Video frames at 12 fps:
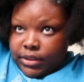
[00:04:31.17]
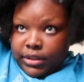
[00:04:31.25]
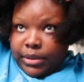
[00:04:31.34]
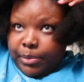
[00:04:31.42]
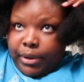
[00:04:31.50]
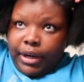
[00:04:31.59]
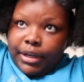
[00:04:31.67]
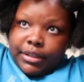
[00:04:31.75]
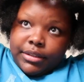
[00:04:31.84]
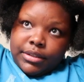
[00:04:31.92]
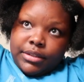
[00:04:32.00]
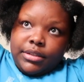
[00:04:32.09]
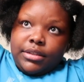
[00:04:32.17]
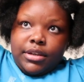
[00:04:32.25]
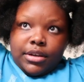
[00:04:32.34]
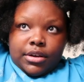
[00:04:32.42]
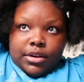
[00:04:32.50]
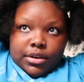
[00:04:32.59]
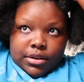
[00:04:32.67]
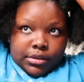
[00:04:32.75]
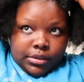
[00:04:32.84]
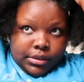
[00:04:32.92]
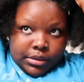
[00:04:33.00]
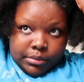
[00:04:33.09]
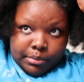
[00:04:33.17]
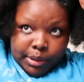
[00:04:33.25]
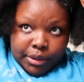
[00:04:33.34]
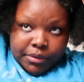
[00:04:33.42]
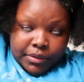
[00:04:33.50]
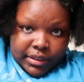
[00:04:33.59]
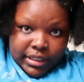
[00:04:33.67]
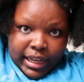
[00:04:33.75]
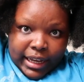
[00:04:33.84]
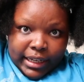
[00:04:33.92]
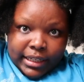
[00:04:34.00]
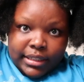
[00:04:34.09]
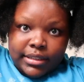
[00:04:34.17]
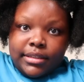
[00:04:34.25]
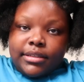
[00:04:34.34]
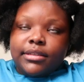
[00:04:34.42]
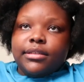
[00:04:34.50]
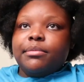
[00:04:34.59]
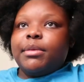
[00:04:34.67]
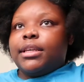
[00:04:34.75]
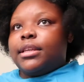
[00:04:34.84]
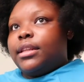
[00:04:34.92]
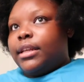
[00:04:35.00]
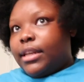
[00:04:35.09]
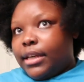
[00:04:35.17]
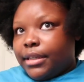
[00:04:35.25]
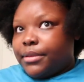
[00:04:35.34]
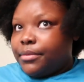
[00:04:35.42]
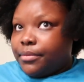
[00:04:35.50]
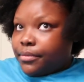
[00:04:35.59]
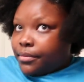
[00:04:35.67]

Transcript: the parts on both sides to make it lay down.